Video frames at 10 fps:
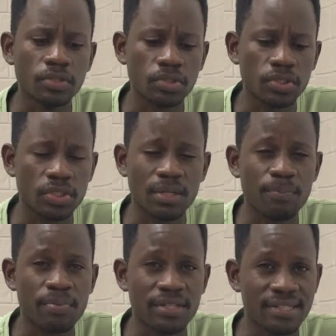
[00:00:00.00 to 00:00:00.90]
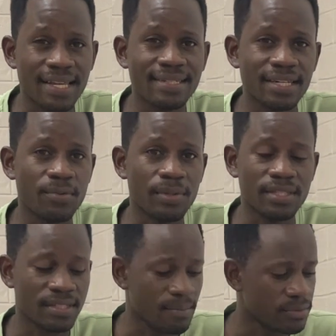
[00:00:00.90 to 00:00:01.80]
she presented with
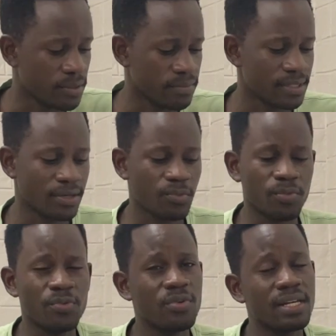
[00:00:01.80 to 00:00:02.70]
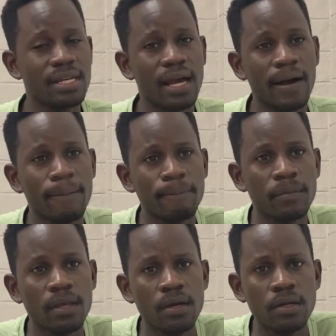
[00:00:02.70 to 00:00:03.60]
symptoms that would really
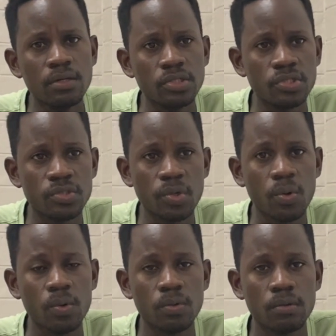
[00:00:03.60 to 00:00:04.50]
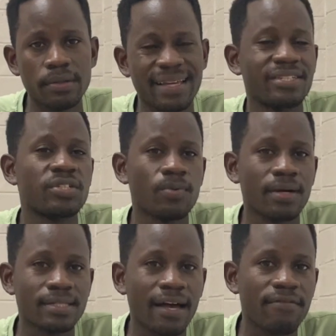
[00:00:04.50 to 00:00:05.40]
show that she
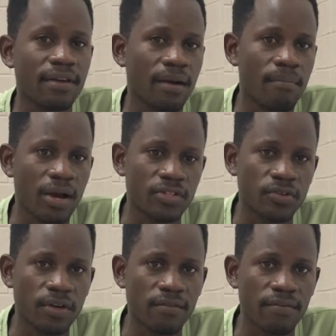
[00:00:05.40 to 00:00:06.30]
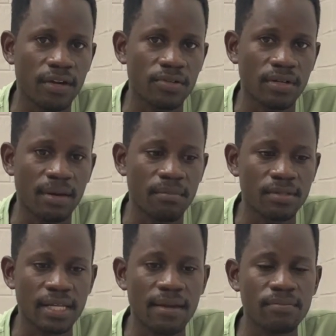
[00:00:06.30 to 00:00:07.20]
was having a bacterial infection. And
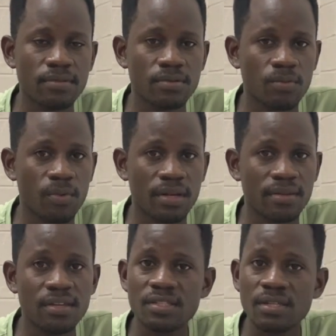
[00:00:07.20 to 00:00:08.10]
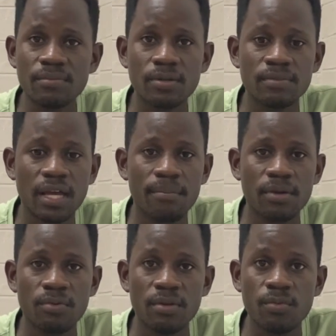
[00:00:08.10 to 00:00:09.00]
most times, when these symptoms come
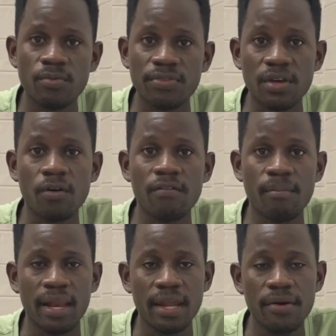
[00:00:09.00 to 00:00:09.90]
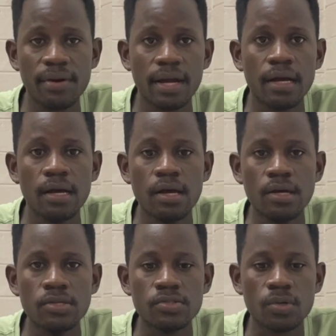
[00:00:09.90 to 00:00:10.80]
in, we think of malaria.
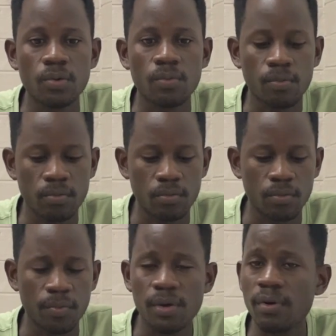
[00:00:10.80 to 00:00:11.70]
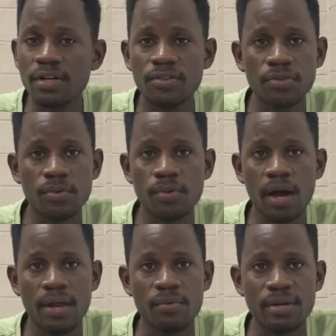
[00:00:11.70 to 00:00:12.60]
So we went through
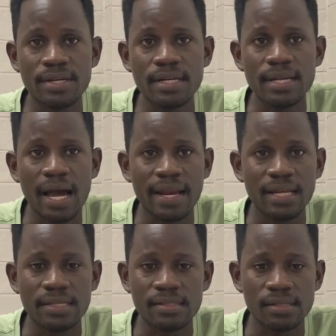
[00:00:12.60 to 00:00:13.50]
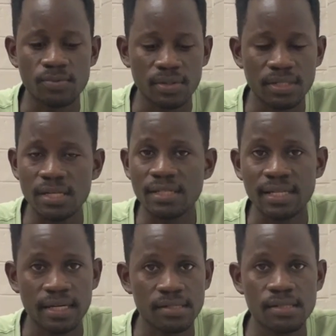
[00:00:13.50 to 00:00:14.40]
and we did analysis, we did
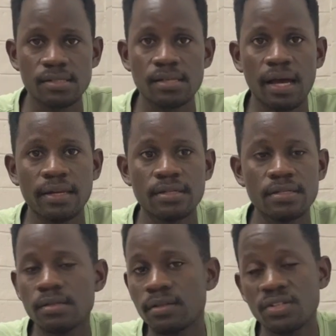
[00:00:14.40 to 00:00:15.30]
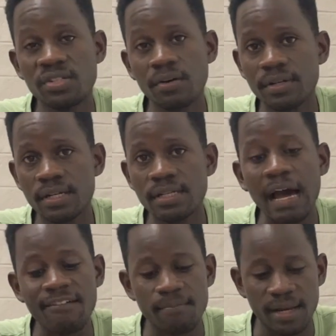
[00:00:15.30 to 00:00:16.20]
tests, and the child didn't
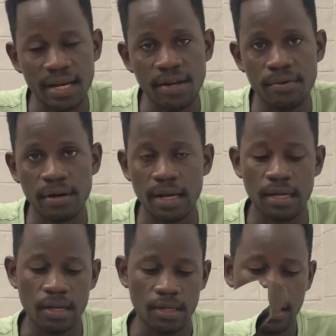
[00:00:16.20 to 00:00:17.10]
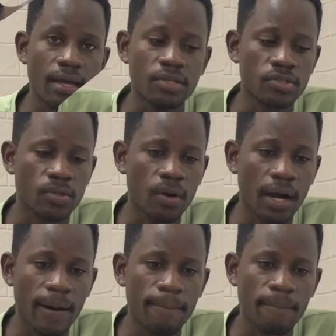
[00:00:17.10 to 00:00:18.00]
have malaria. And
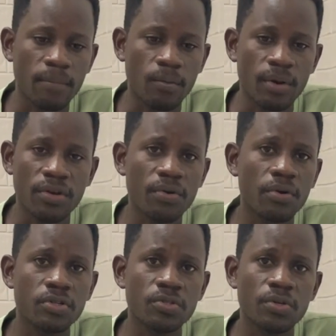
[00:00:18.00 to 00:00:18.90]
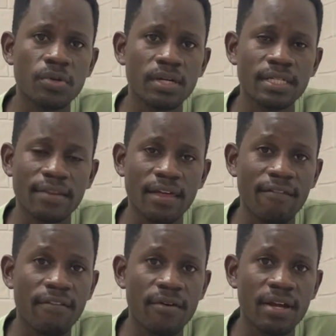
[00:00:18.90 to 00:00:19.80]
so when you go to your doctor, there are
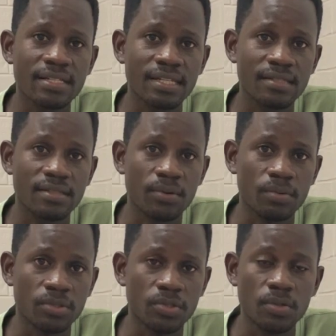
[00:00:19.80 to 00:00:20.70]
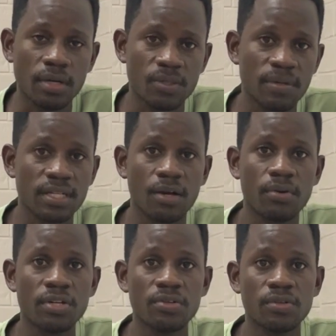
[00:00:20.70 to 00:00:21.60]
various tests they will do, especially
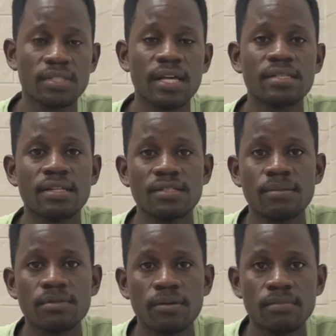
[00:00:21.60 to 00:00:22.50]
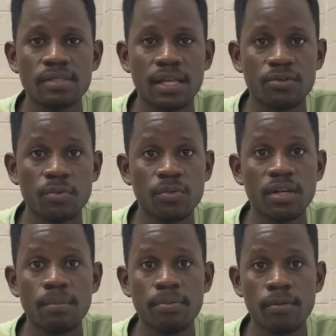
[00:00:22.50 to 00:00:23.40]
according to your signs and symptoms, that will really
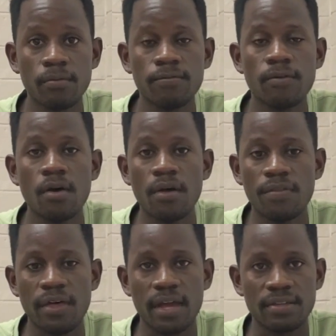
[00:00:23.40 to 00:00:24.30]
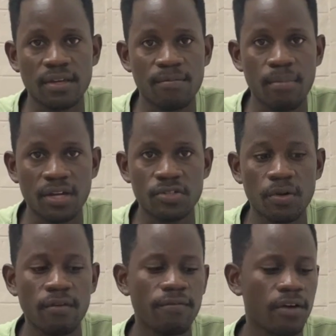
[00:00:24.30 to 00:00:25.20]
prove there is a
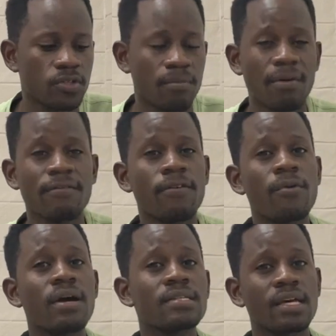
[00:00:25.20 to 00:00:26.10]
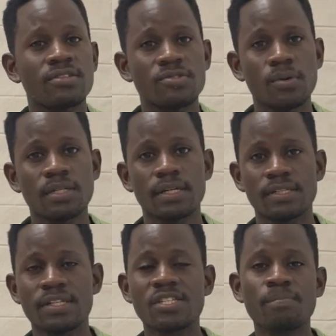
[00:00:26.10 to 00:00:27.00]
bacterial infection. But for us as doctors,
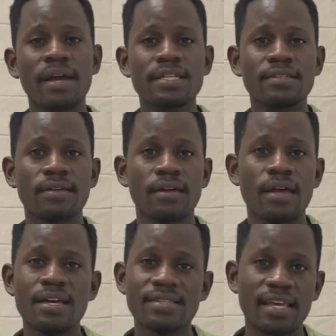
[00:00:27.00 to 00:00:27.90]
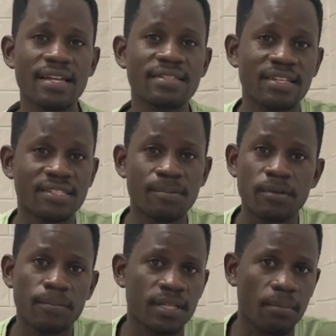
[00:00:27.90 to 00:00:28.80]
despite the signs and
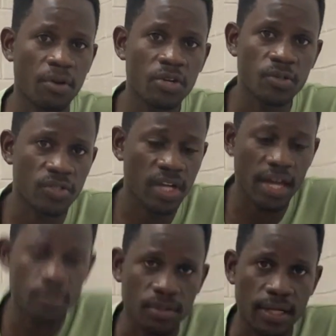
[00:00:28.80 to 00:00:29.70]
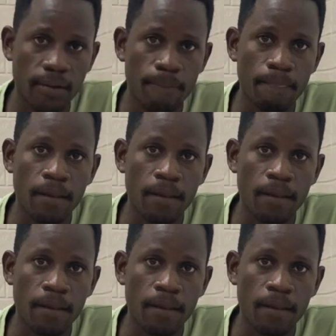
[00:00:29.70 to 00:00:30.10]
symptoms I'm going to share today,